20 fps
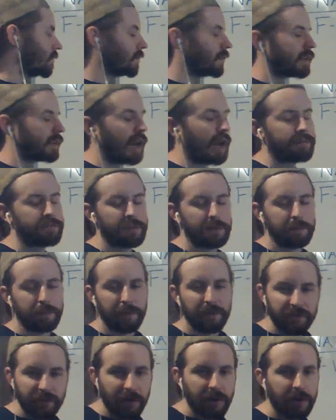Not V
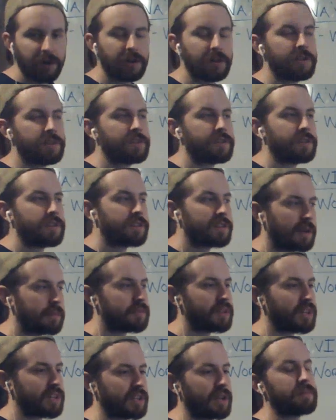prefers
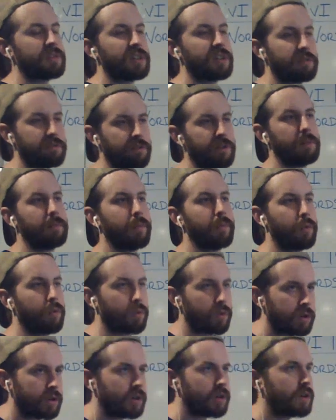subject, object, verb
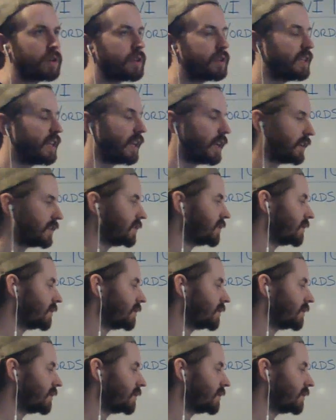order. Yes.